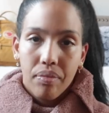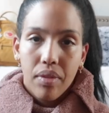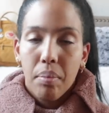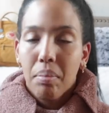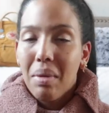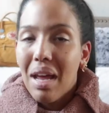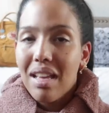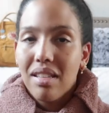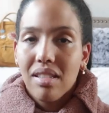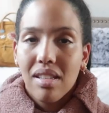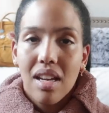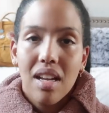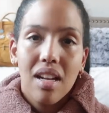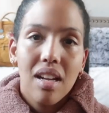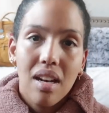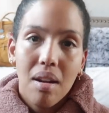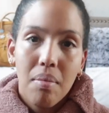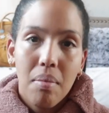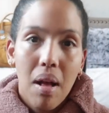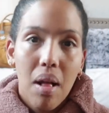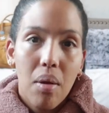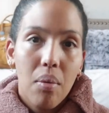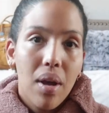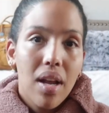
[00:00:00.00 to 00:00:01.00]
I'm not saying it in a
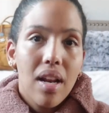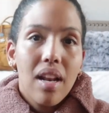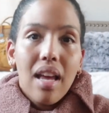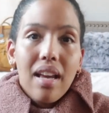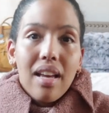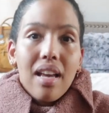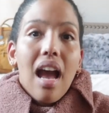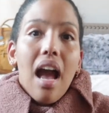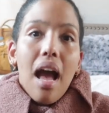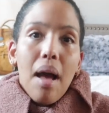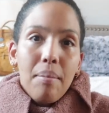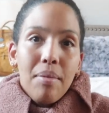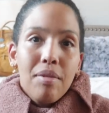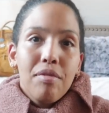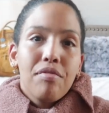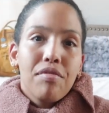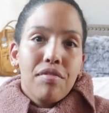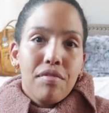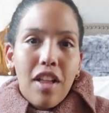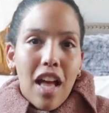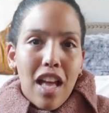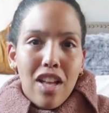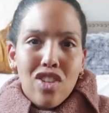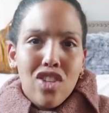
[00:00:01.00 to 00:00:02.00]
bad way. Like, I'm a
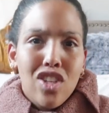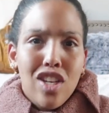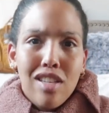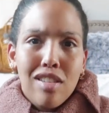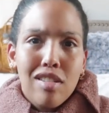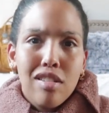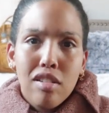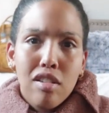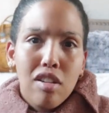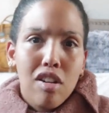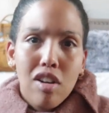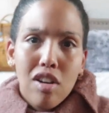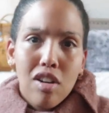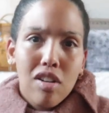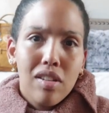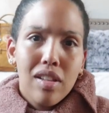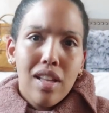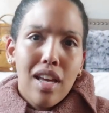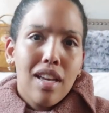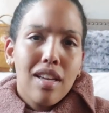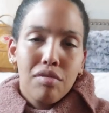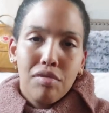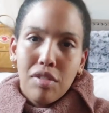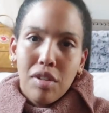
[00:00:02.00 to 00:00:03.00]
flat-chested girl.
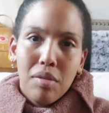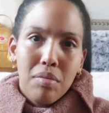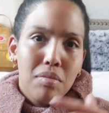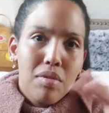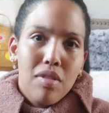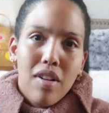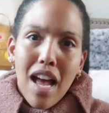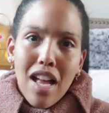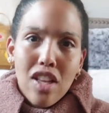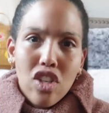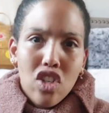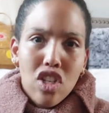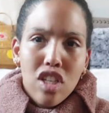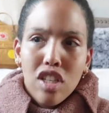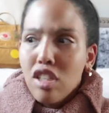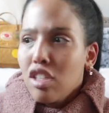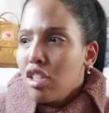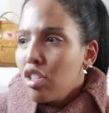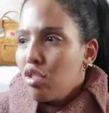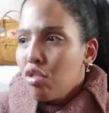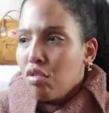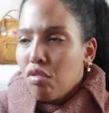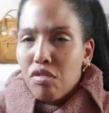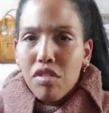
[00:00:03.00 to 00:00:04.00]
Like, from
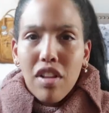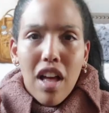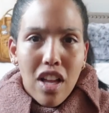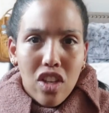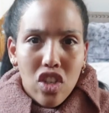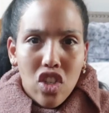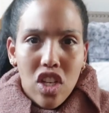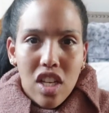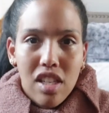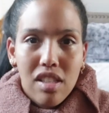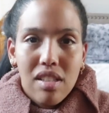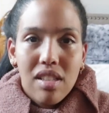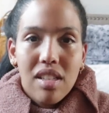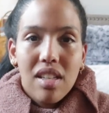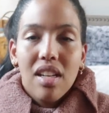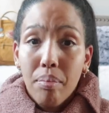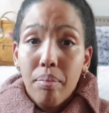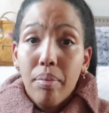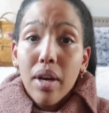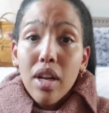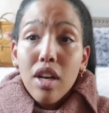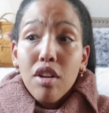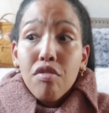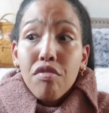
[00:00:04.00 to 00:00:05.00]
flat-chested to flat-chested.
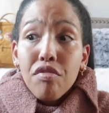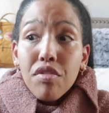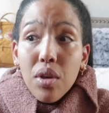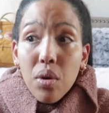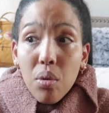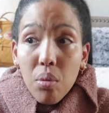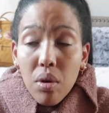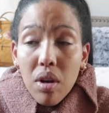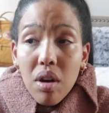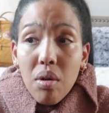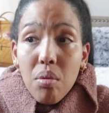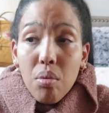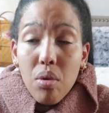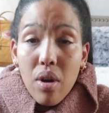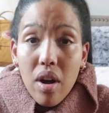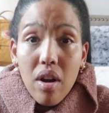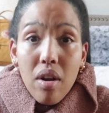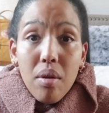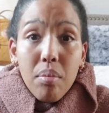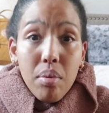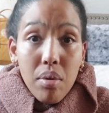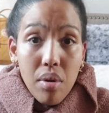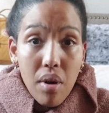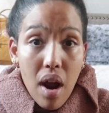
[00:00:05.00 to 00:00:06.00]
But if you want to
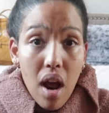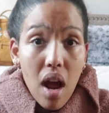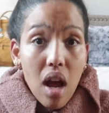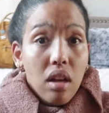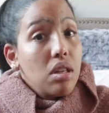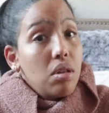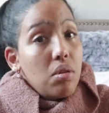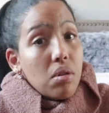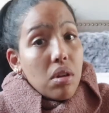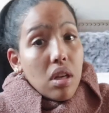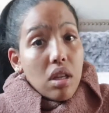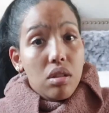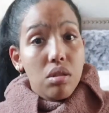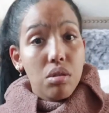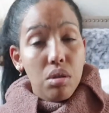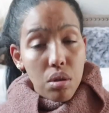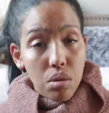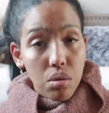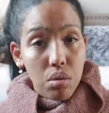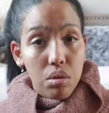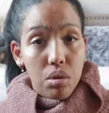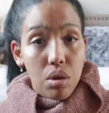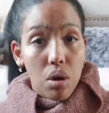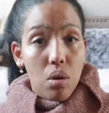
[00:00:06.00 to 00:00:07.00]
wear a bra, you can
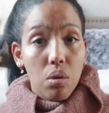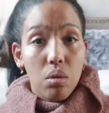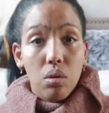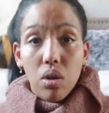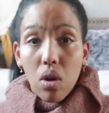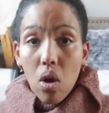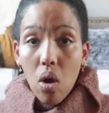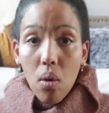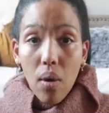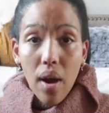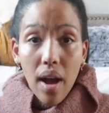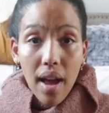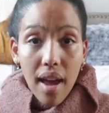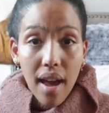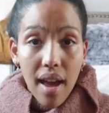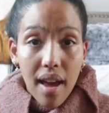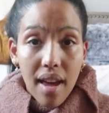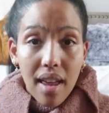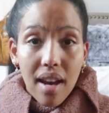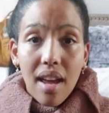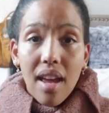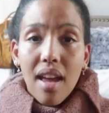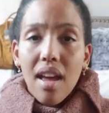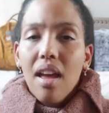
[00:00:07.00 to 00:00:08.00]
do so. Go
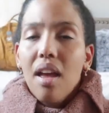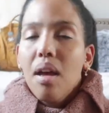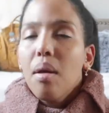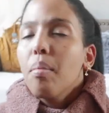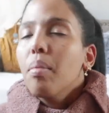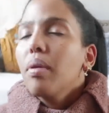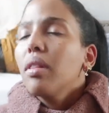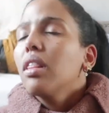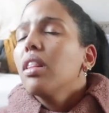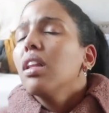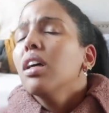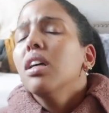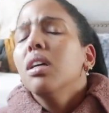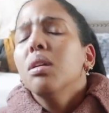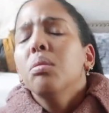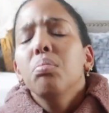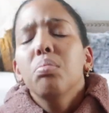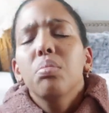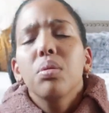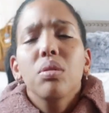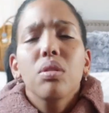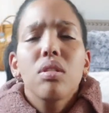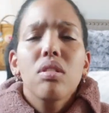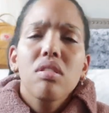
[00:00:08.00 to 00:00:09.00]
ahead. But don't
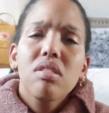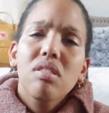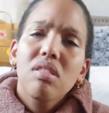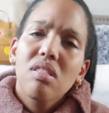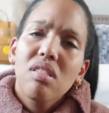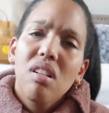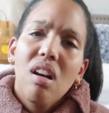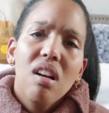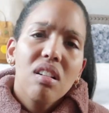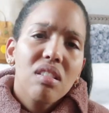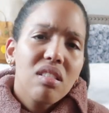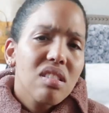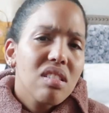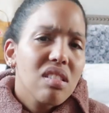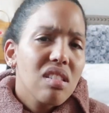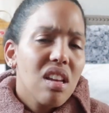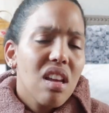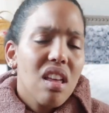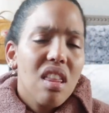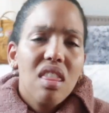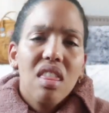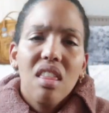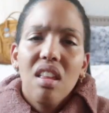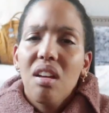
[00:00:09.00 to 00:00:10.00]
put socks
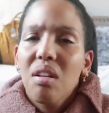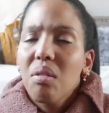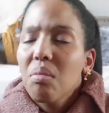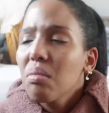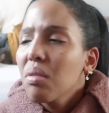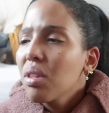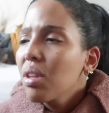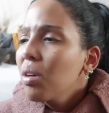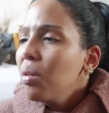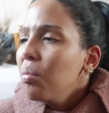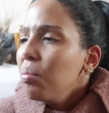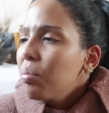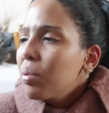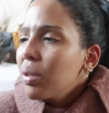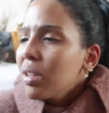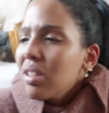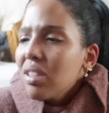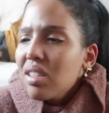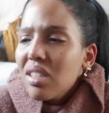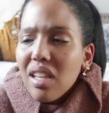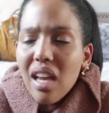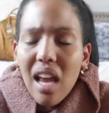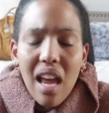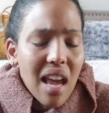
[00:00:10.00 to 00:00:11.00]
in them. Don't
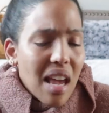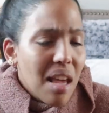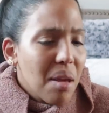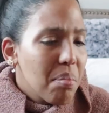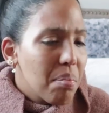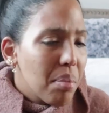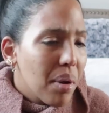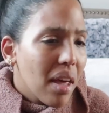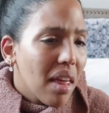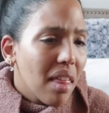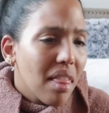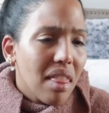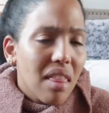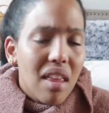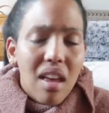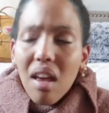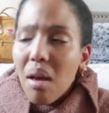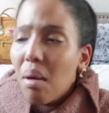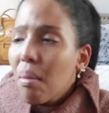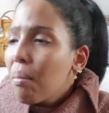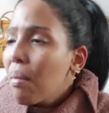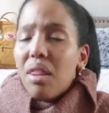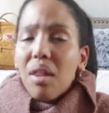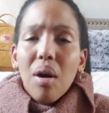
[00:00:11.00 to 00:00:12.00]
put tape in
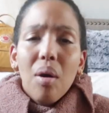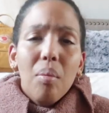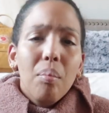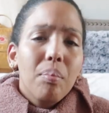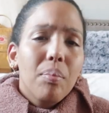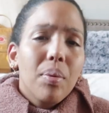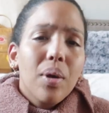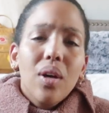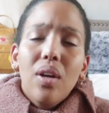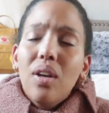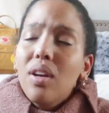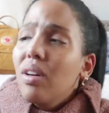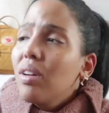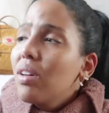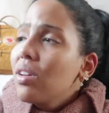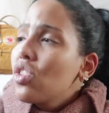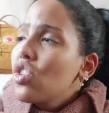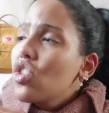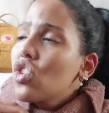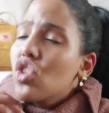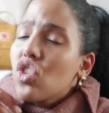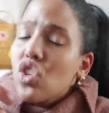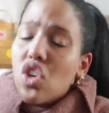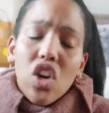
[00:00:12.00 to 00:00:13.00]
them. Don't put a
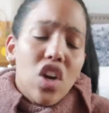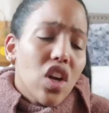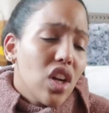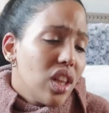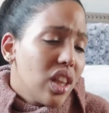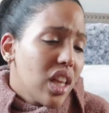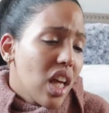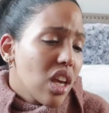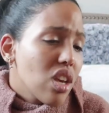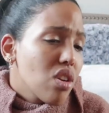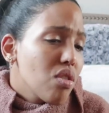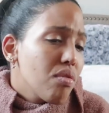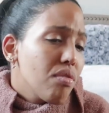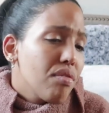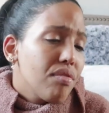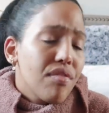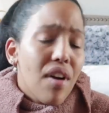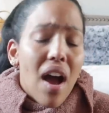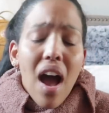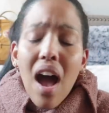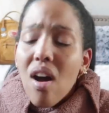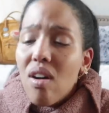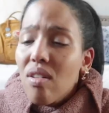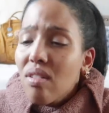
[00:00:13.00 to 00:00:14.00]
shirt that you
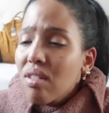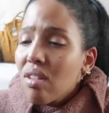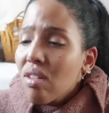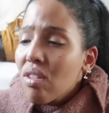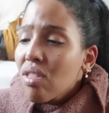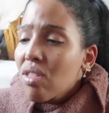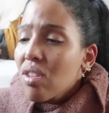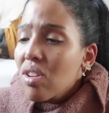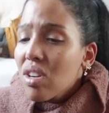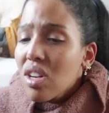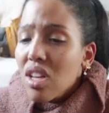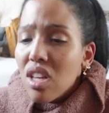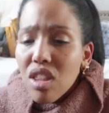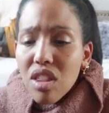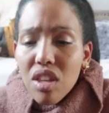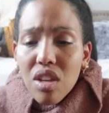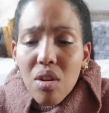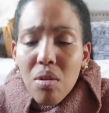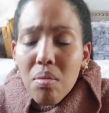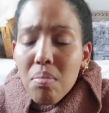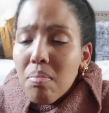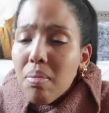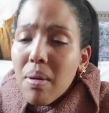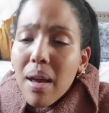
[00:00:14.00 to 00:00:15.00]
found underneath
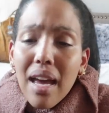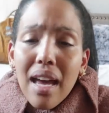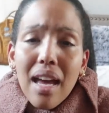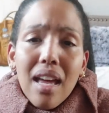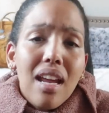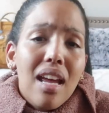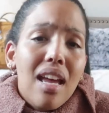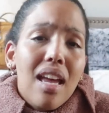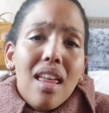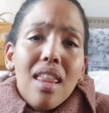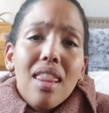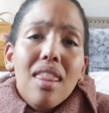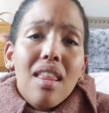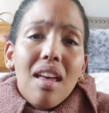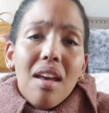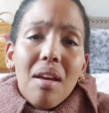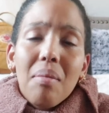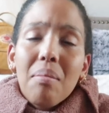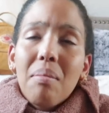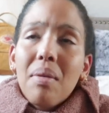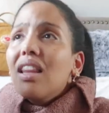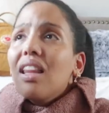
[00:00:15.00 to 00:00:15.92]
your bed in them.